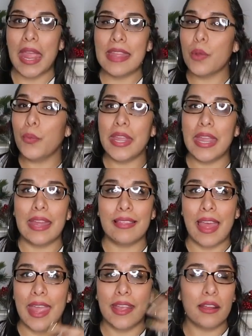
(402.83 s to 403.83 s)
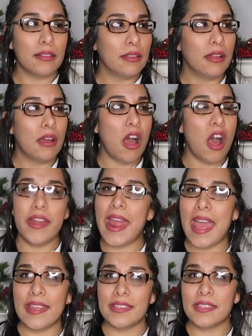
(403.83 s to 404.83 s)
And then we get like hot
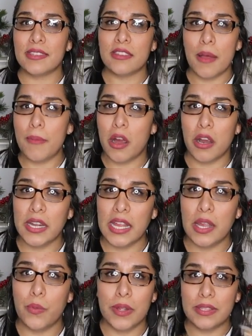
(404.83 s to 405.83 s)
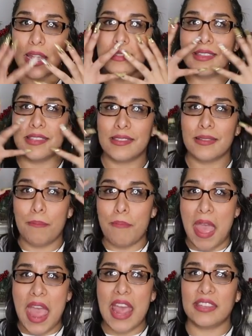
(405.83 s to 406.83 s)
ass Tom Hardy with like this
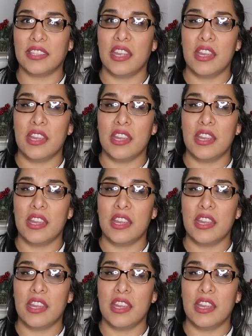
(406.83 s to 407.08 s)
mask,